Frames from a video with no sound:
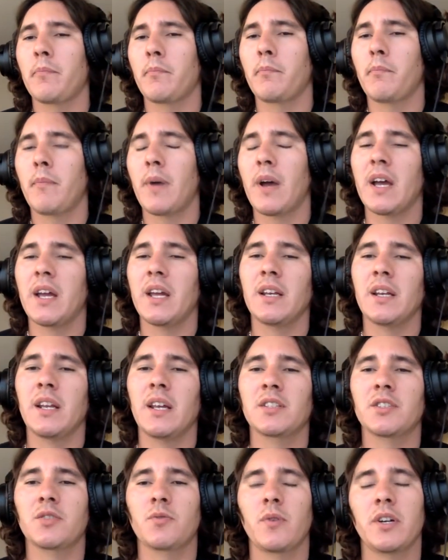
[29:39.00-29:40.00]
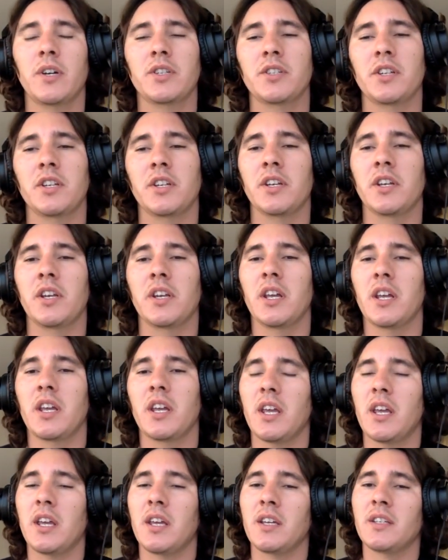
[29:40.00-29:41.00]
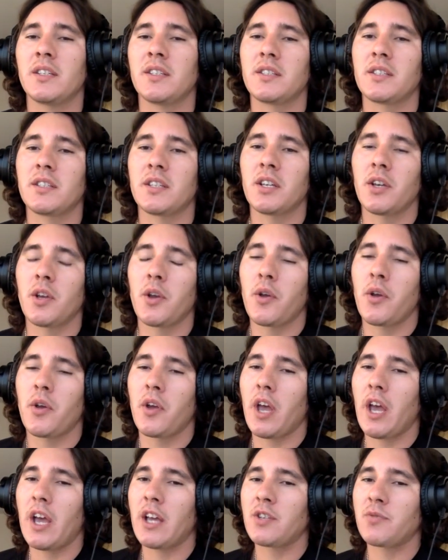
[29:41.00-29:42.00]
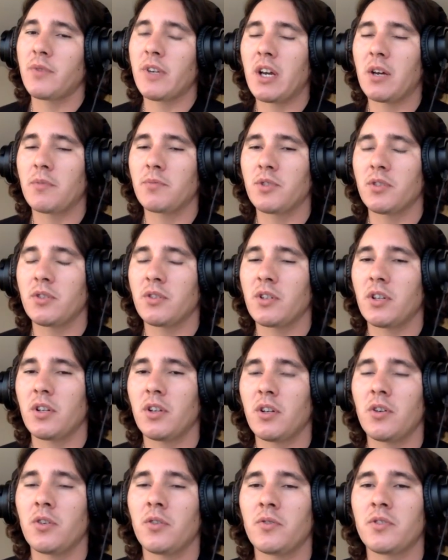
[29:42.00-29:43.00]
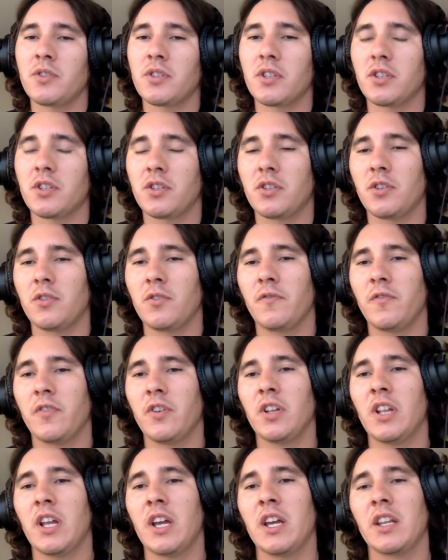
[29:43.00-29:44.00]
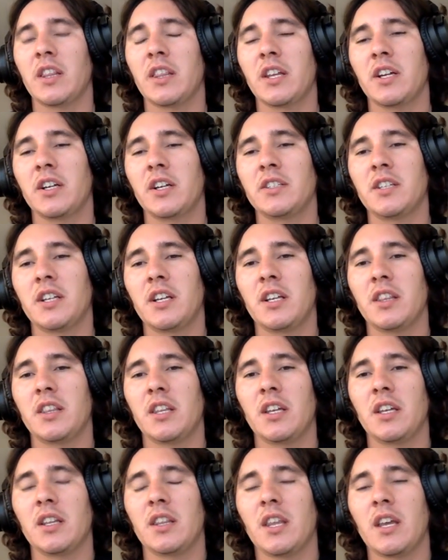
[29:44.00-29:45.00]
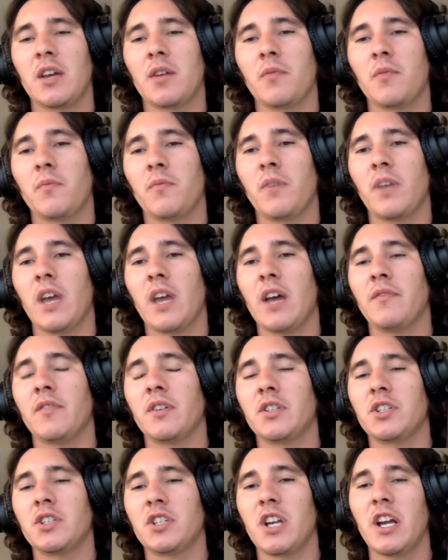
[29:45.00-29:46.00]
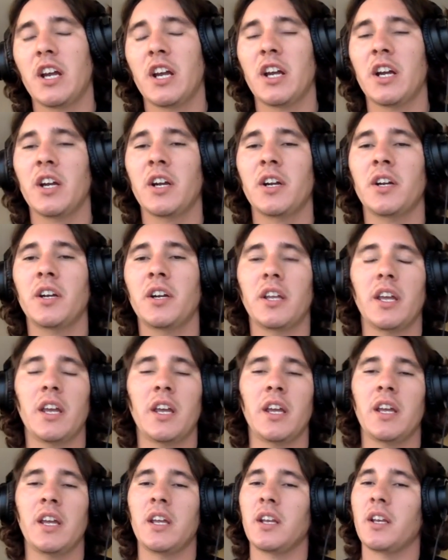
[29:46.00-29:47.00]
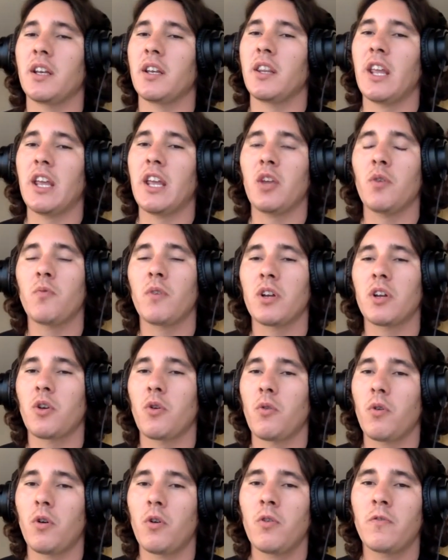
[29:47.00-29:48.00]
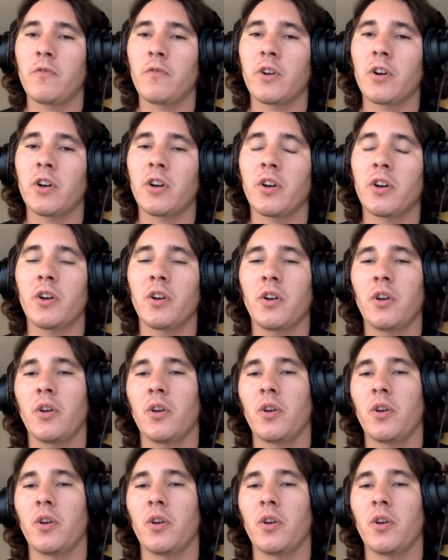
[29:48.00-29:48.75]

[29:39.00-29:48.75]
my next question is, as we come to a close, do you feel like there's anything that we haven't shared and that you want to go over?